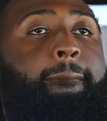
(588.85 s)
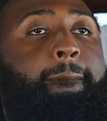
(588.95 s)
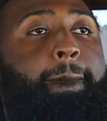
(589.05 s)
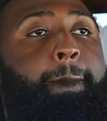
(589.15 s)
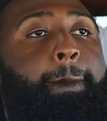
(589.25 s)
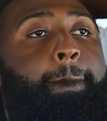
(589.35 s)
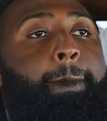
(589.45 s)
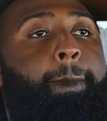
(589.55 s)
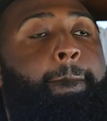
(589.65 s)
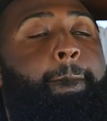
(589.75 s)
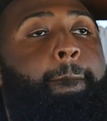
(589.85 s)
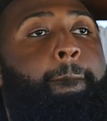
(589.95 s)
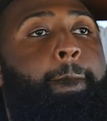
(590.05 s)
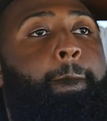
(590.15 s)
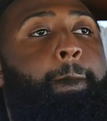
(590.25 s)

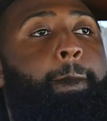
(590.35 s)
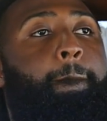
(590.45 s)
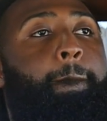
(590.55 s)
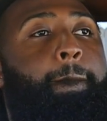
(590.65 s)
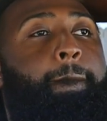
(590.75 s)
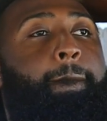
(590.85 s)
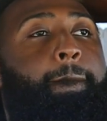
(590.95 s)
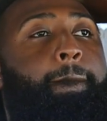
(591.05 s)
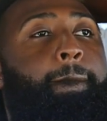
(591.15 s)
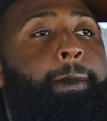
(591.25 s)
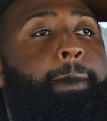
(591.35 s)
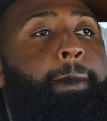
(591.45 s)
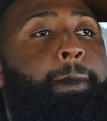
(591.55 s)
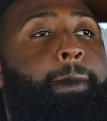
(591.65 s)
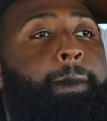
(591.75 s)
This person isn't speaking.